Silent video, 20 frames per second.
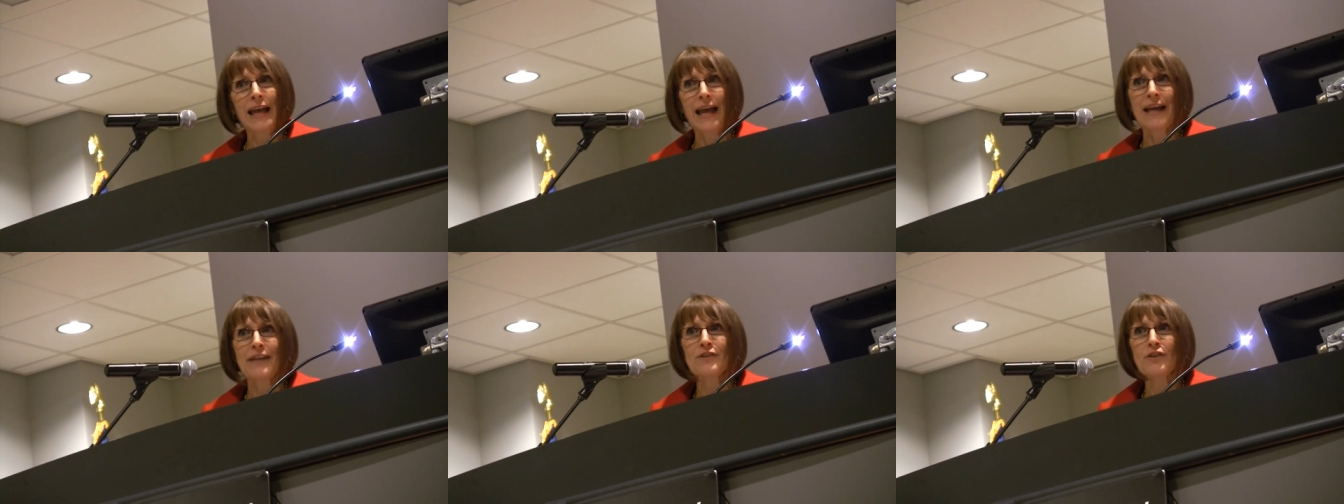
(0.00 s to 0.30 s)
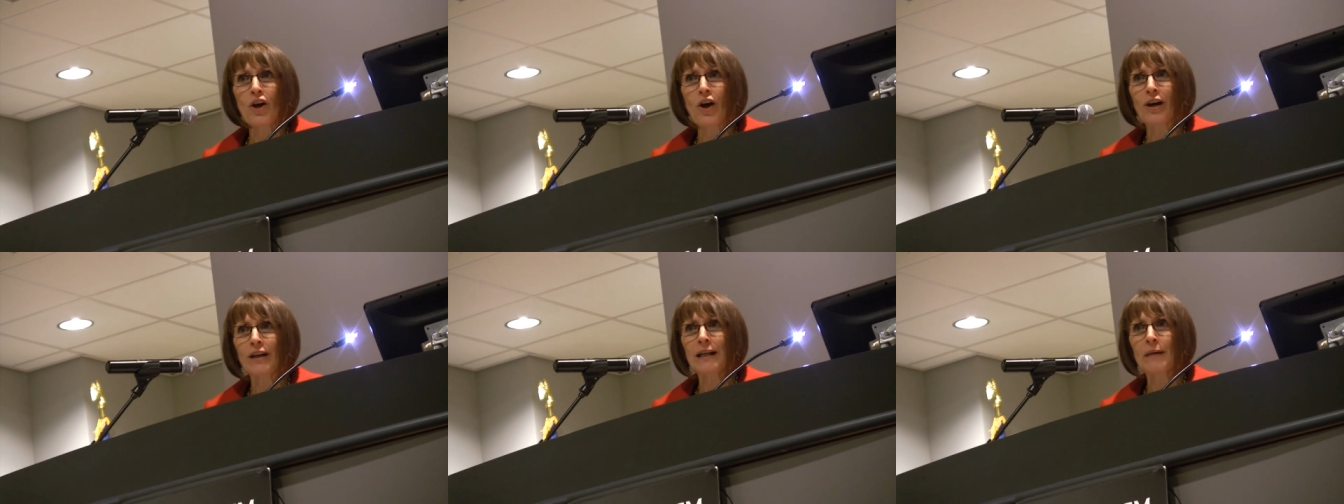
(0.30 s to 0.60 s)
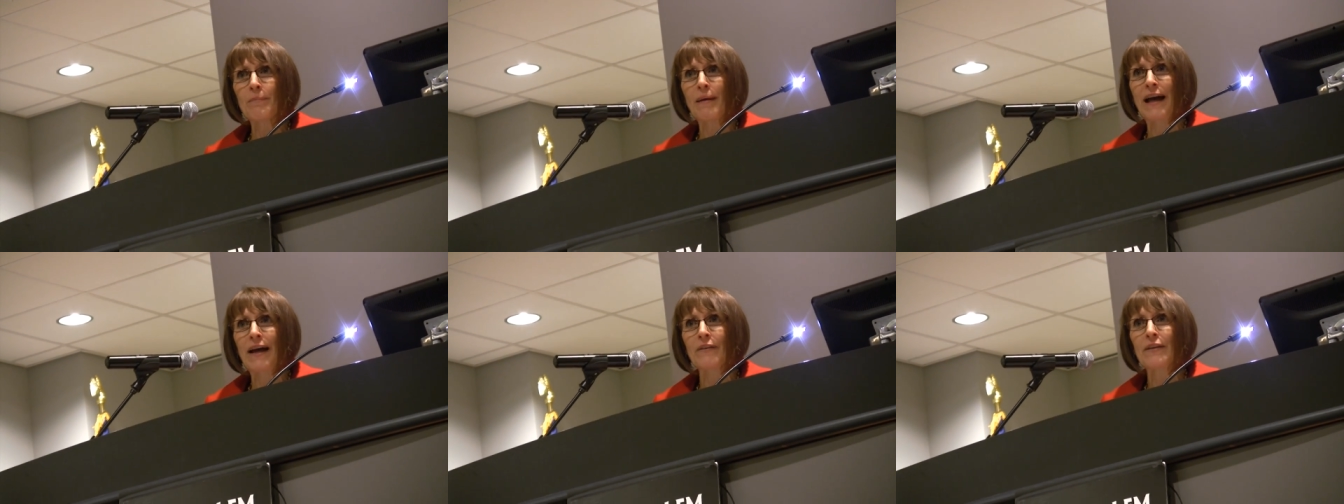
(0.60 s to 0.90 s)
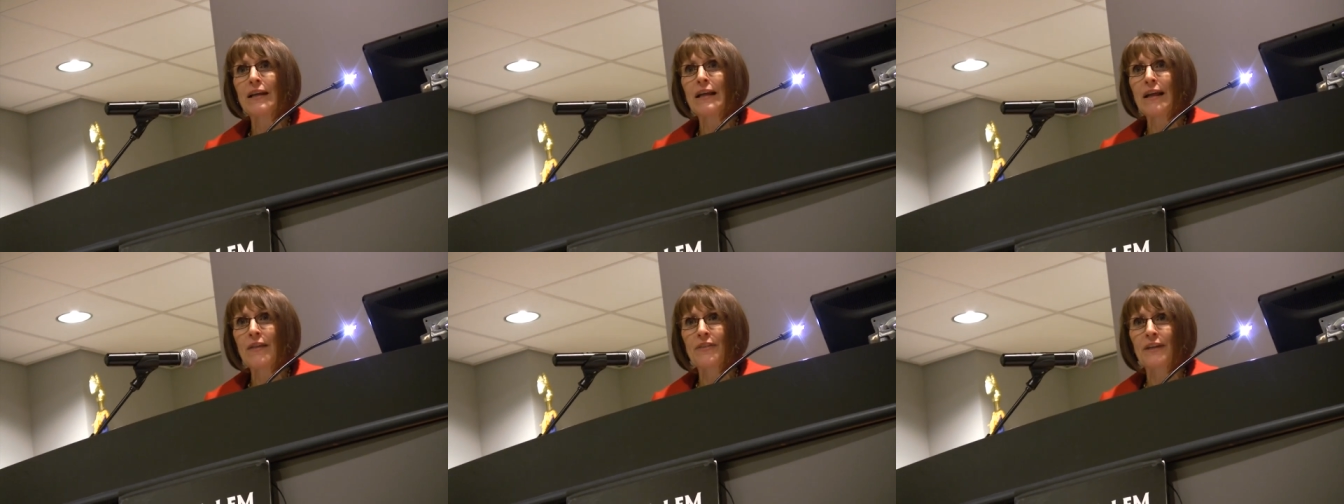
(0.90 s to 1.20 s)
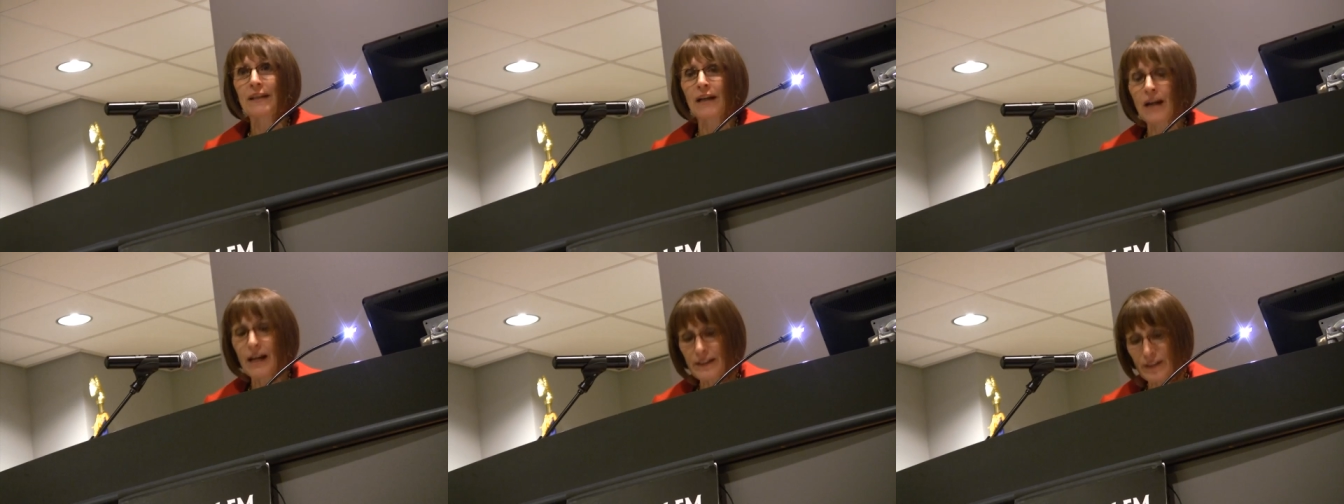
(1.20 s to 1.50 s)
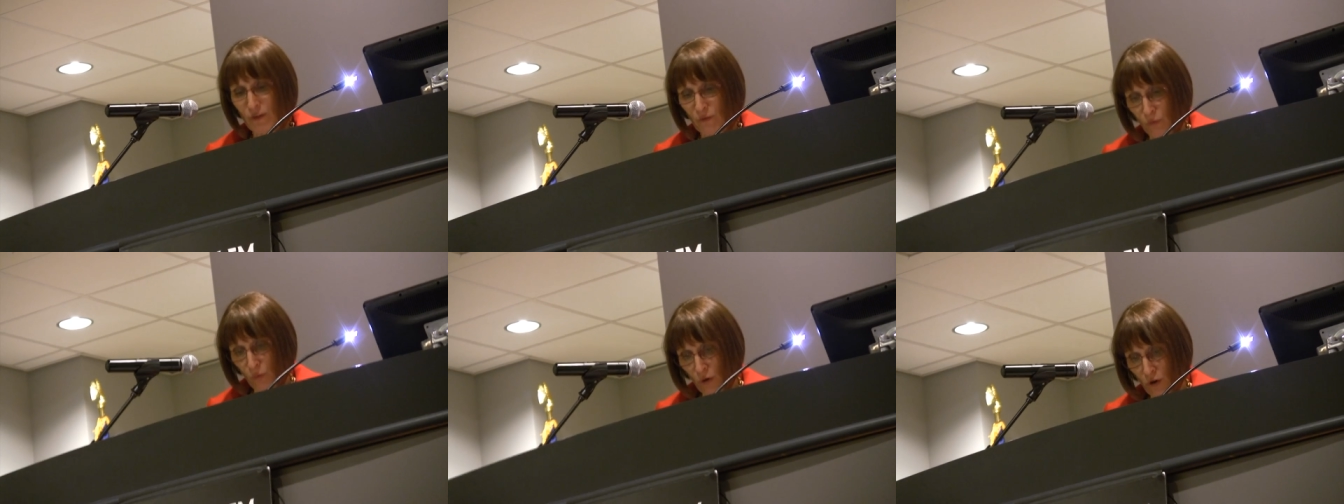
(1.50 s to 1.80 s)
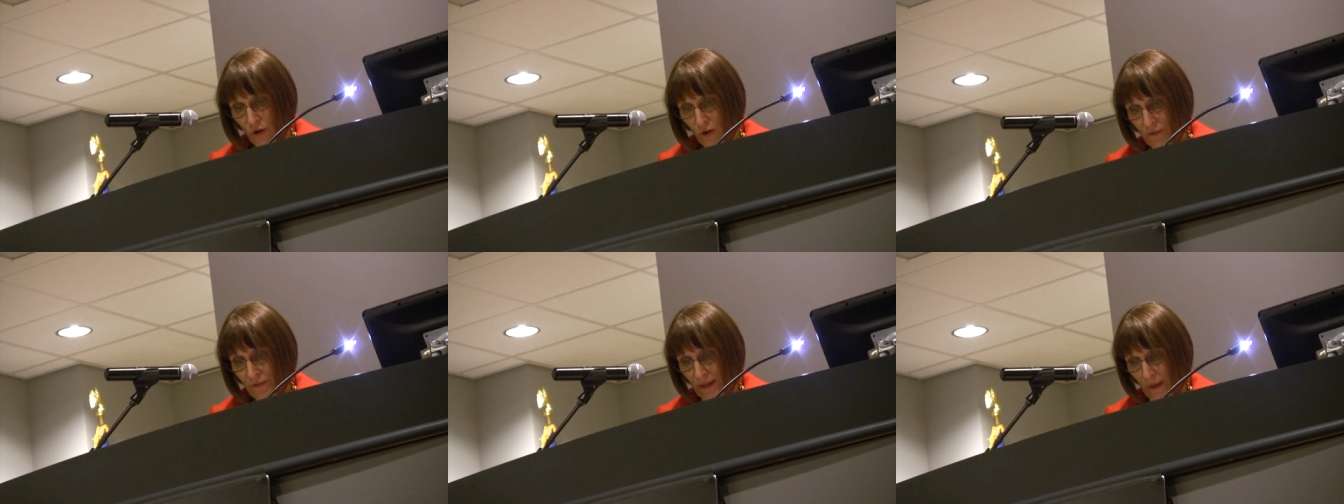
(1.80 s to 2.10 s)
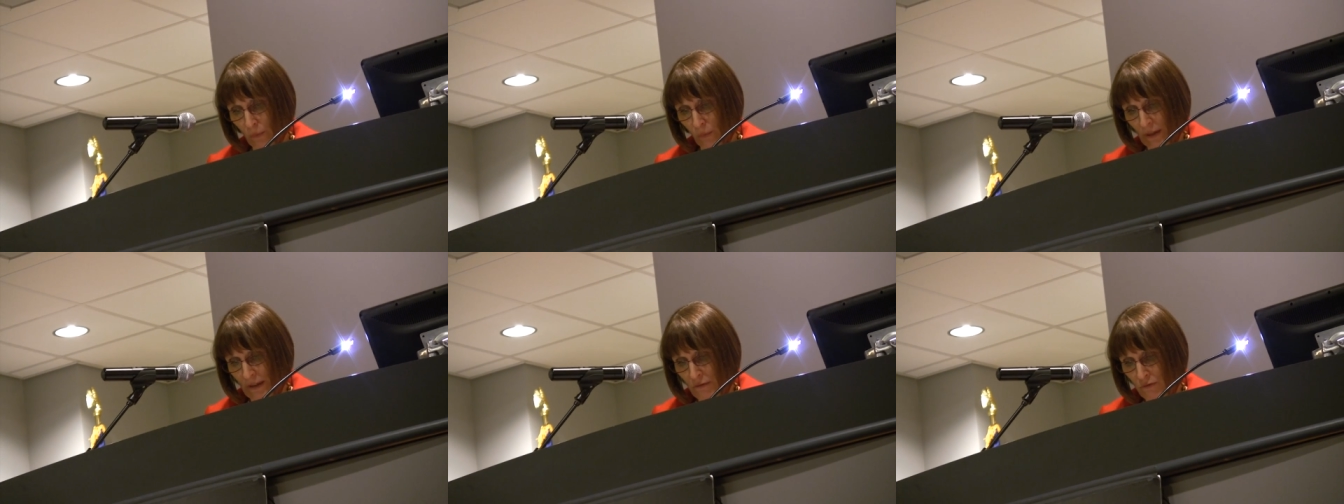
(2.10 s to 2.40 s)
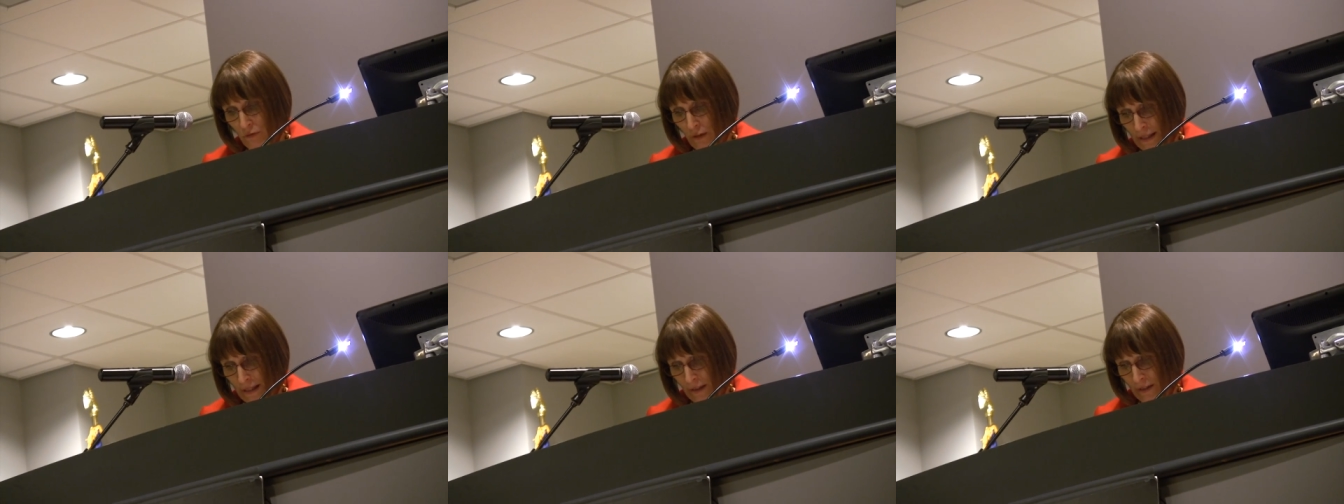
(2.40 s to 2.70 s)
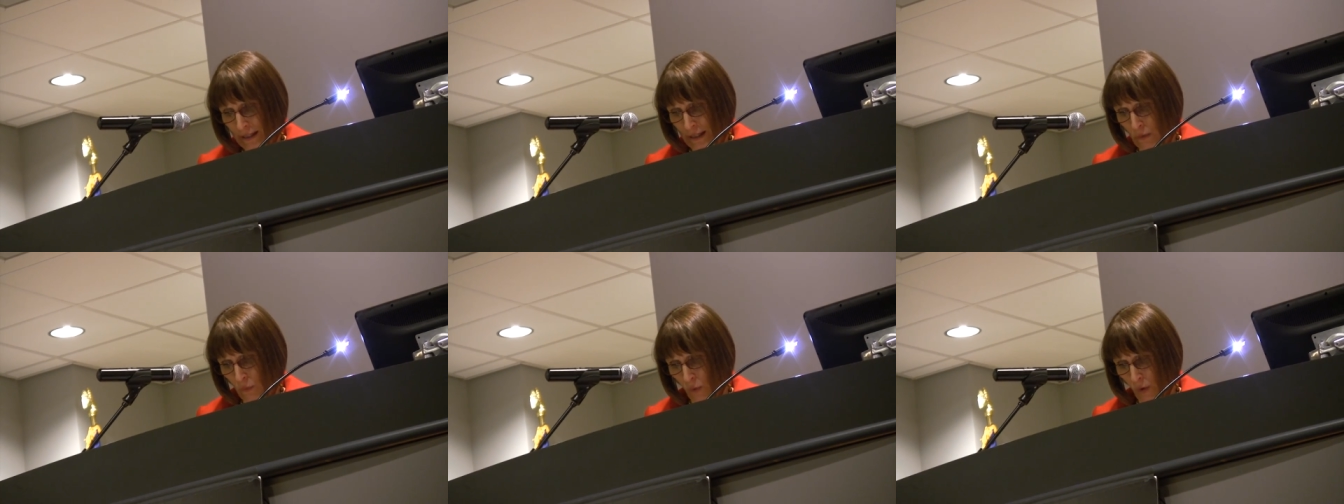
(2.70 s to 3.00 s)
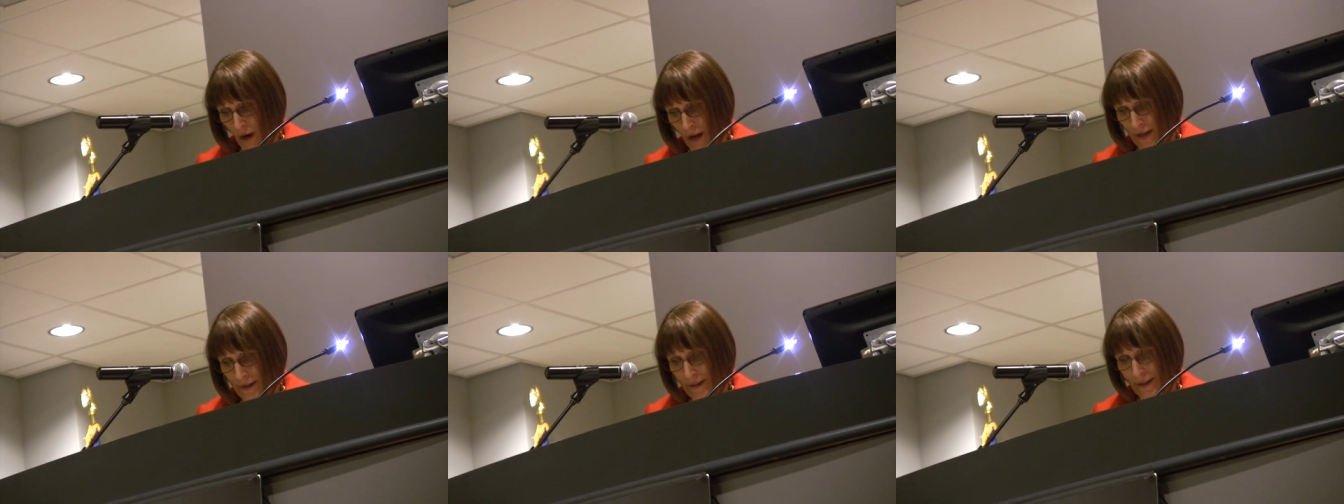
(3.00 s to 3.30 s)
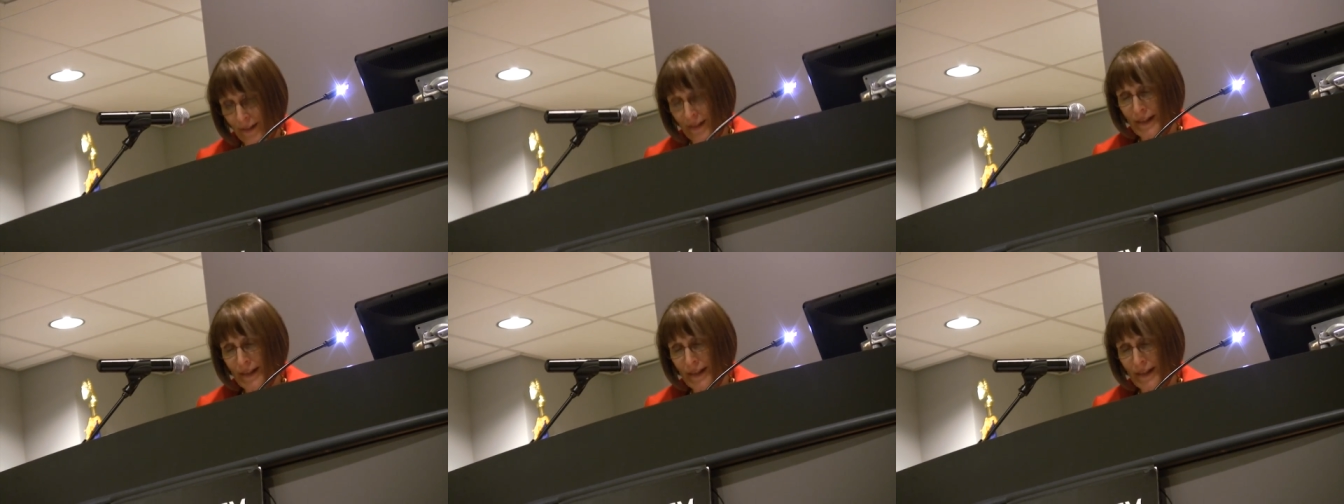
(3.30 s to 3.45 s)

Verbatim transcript: and talk about the kind of world that we really want.